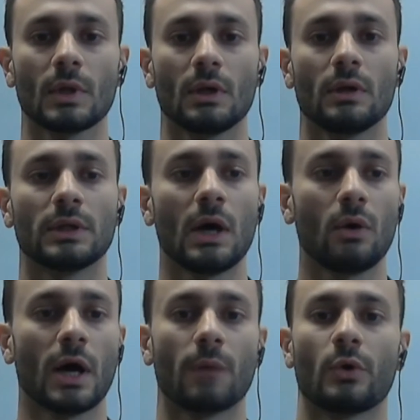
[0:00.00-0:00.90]
now
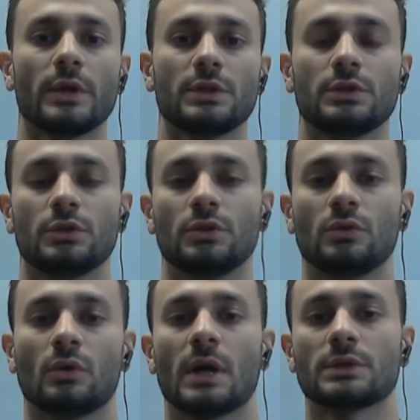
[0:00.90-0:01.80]
I'm ready
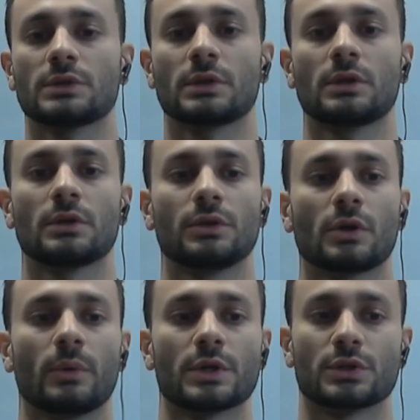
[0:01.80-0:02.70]
to answer your
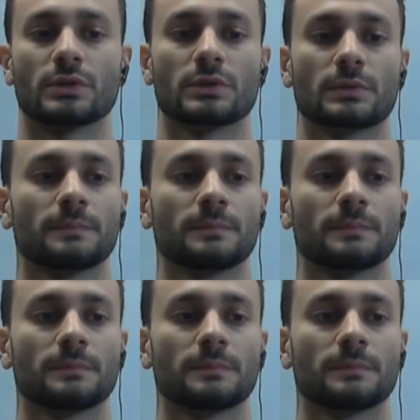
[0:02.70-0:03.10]
questions.